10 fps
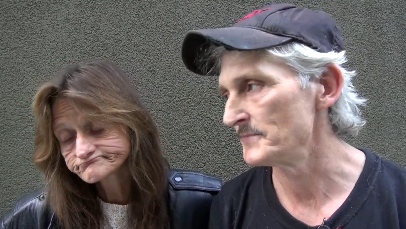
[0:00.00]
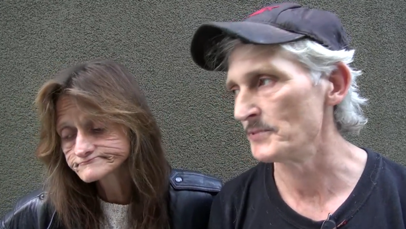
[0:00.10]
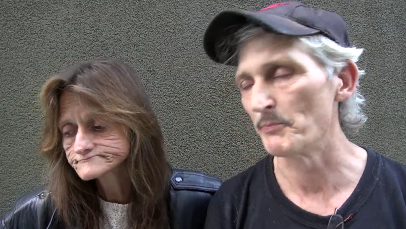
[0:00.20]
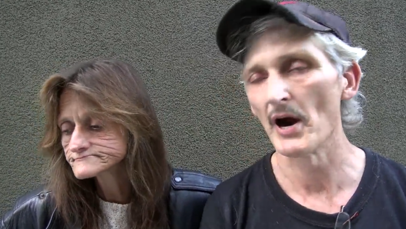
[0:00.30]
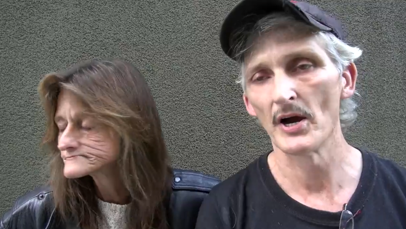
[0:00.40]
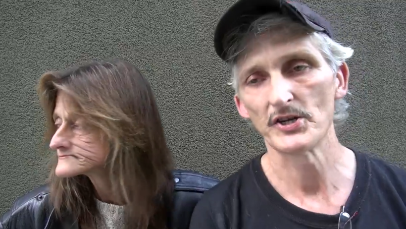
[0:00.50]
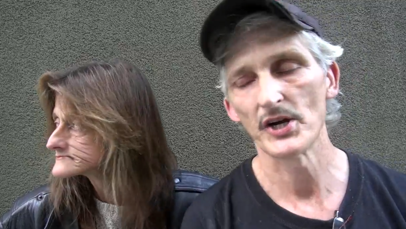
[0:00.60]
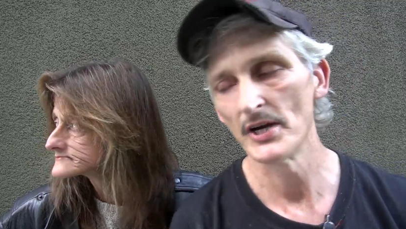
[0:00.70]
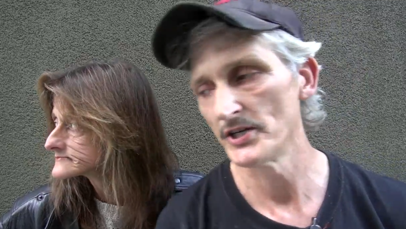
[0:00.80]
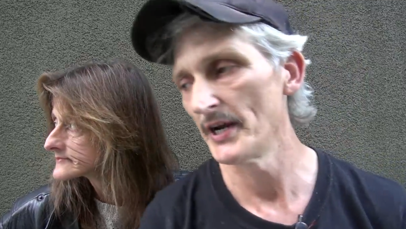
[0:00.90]
Speaker 1: the parents
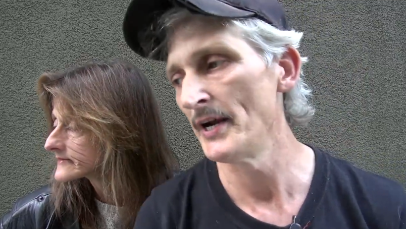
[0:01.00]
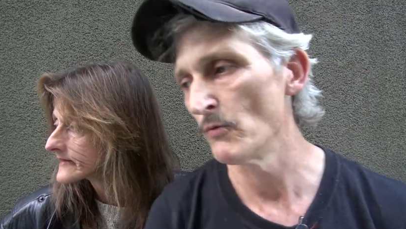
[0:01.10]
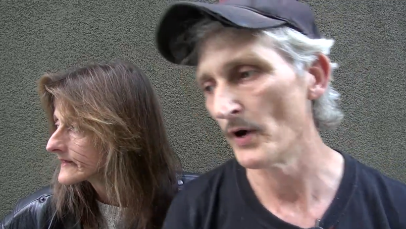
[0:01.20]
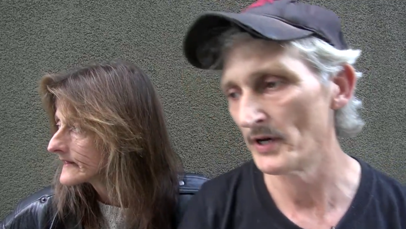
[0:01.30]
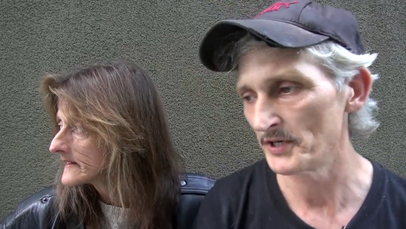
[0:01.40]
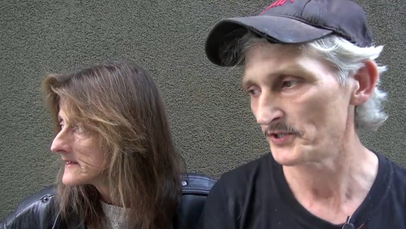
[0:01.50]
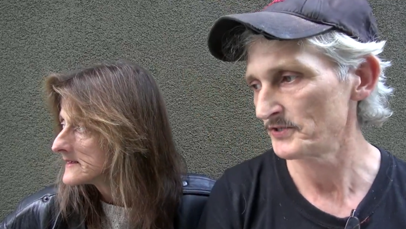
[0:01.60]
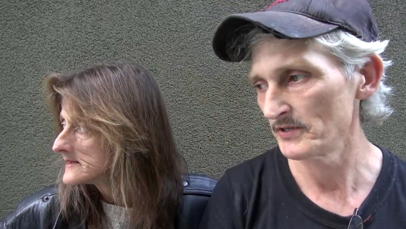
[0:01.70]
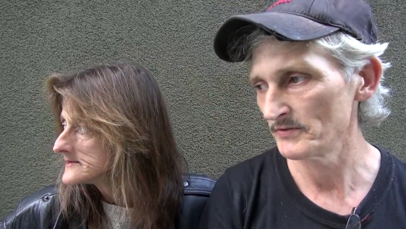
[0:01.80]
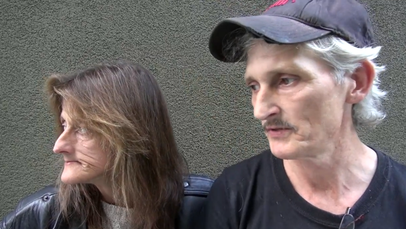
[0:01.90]
changed it. Anyway, let's,
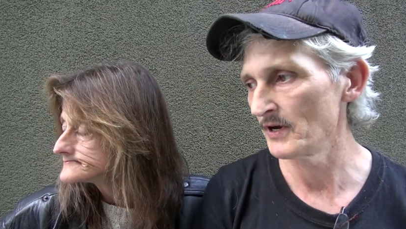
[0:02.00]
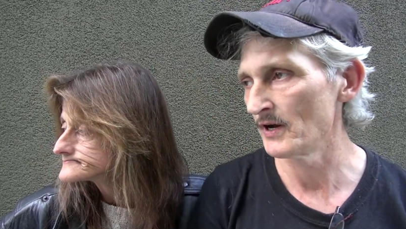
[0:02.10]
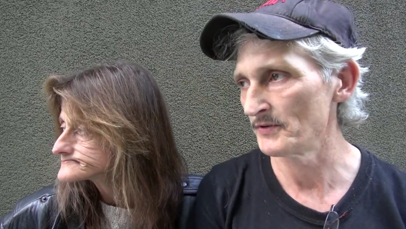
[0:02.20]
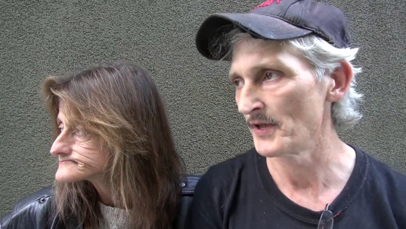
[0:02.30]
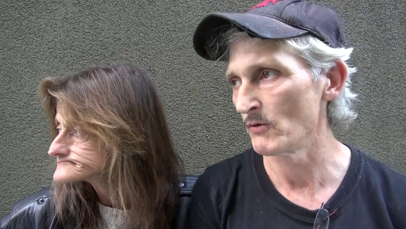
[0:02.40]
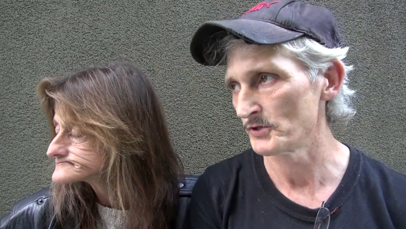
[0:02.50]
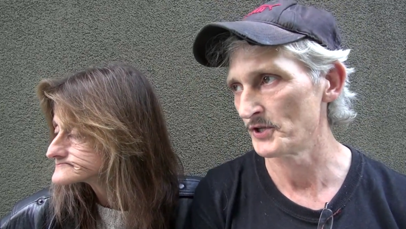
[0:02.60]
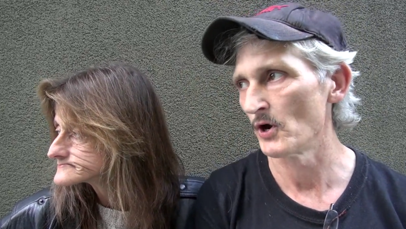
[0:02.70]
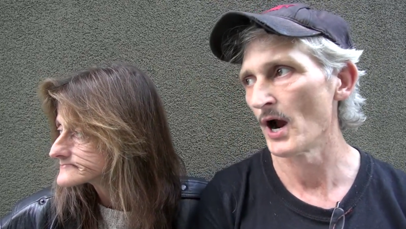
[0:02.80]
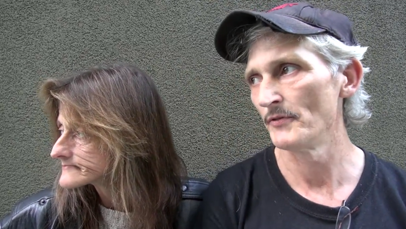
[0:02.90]
uh, that was
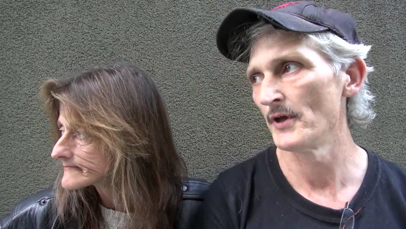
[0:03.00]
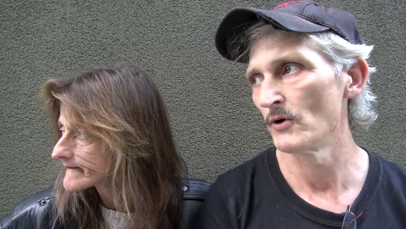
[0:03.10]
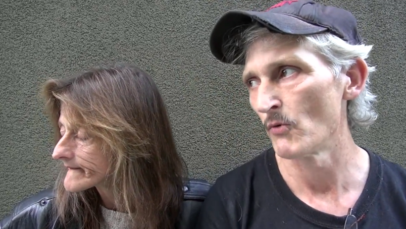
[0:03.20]
their, their